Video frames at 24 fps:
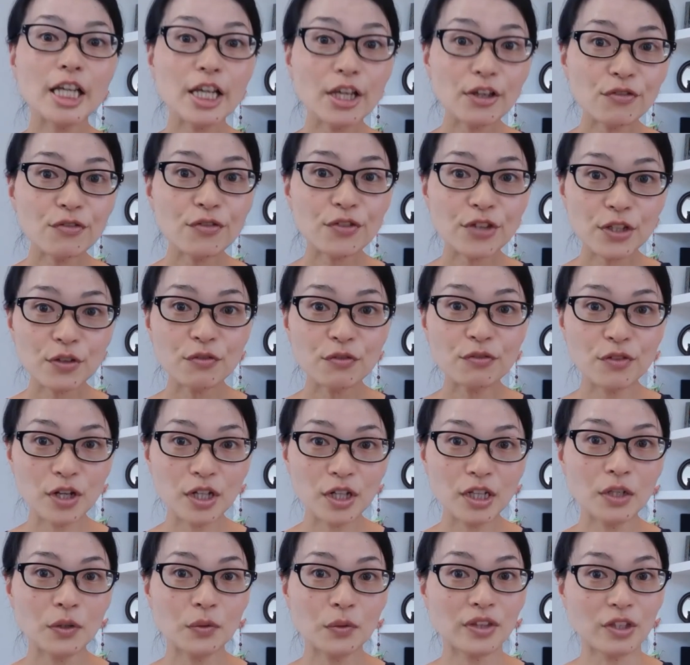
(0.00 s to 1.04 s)
If you
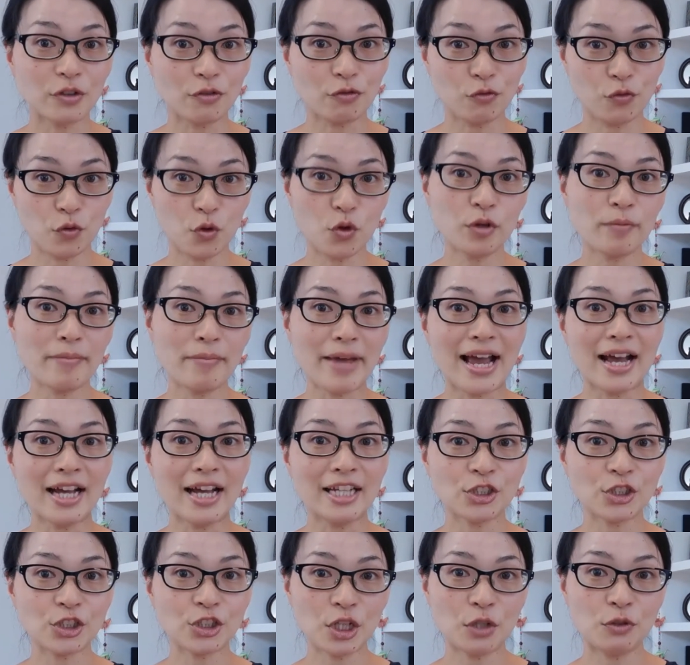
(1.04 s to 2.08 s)
followed the format I
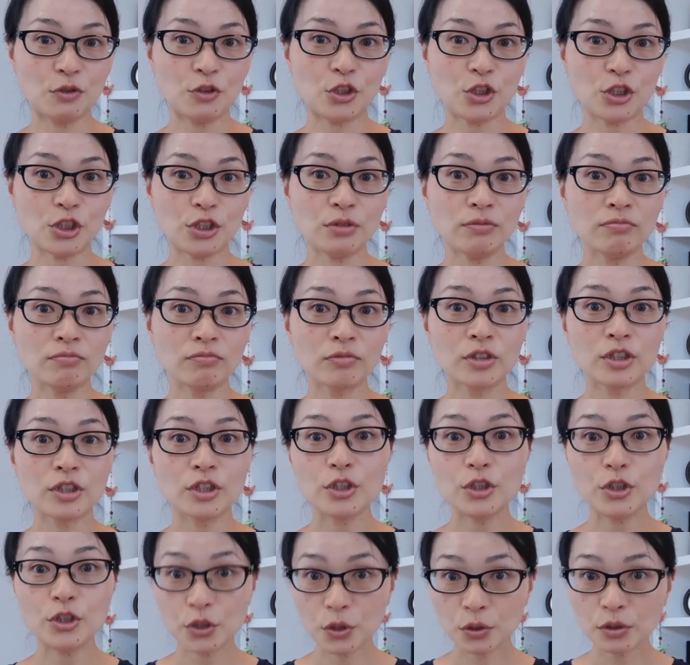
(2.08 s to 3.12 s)
showed you,
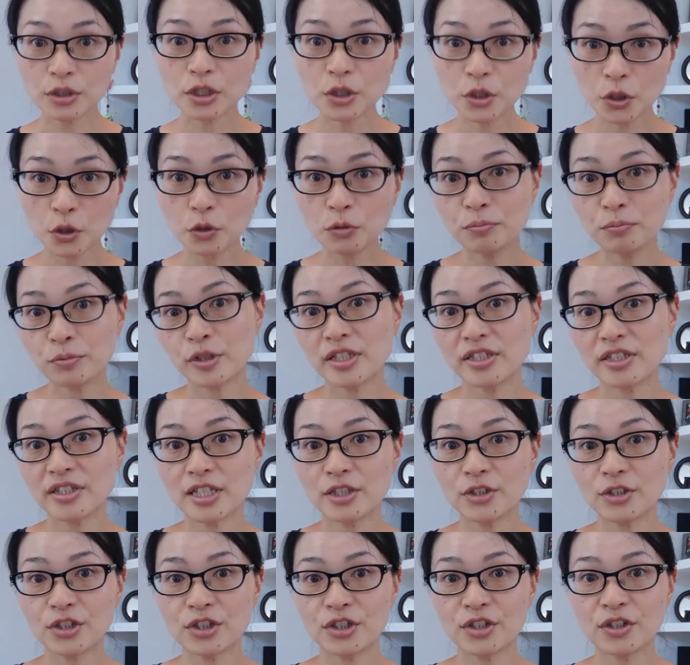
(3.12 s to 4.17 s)
your
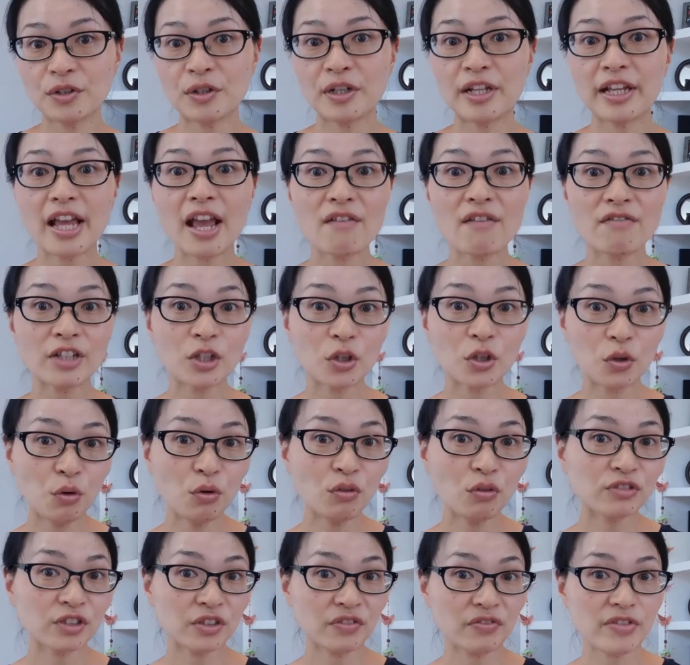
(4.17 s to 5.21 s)
co-presenter gave an
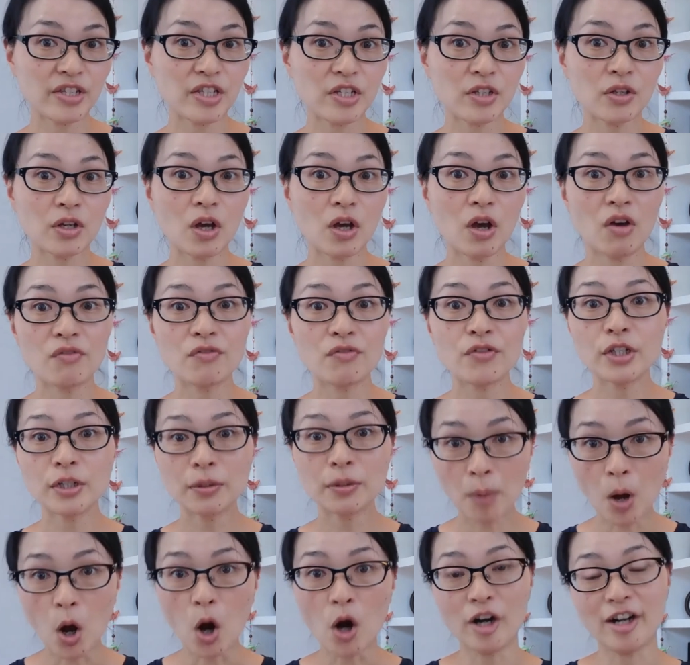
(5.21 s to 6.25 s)
overview of your
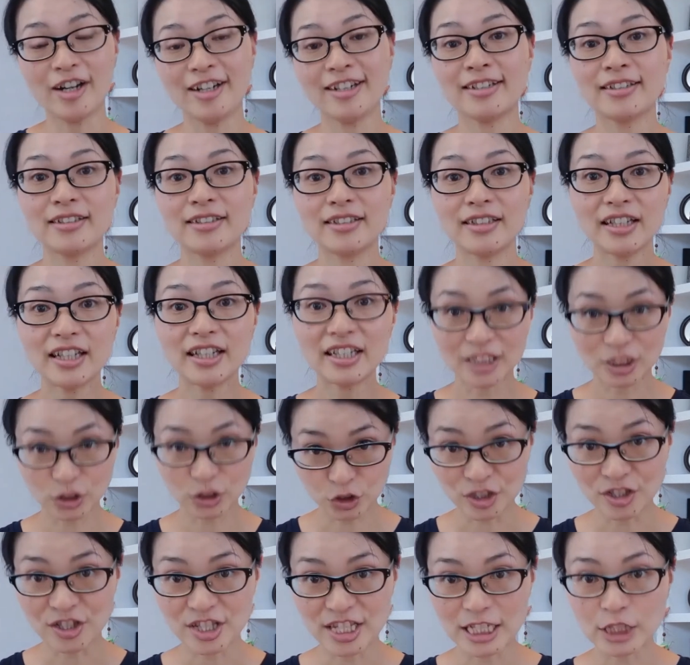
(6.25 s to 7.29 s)
part in the
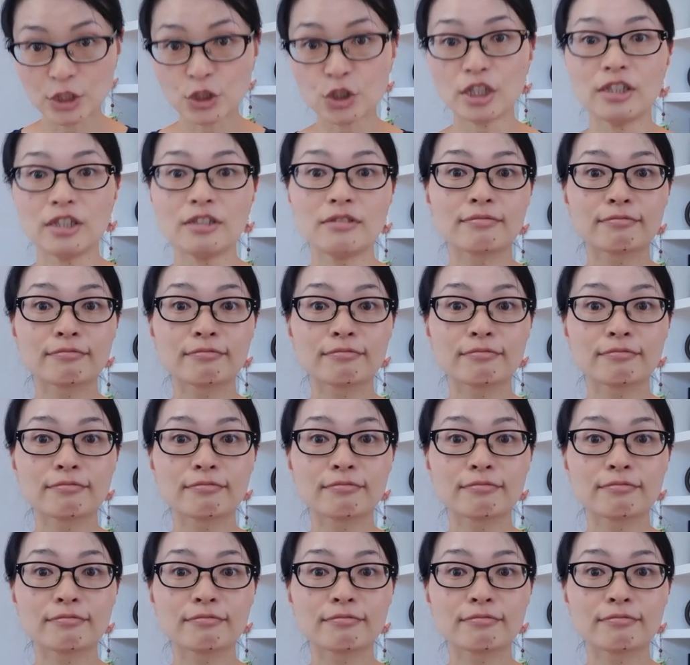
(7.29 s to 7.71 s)
transition.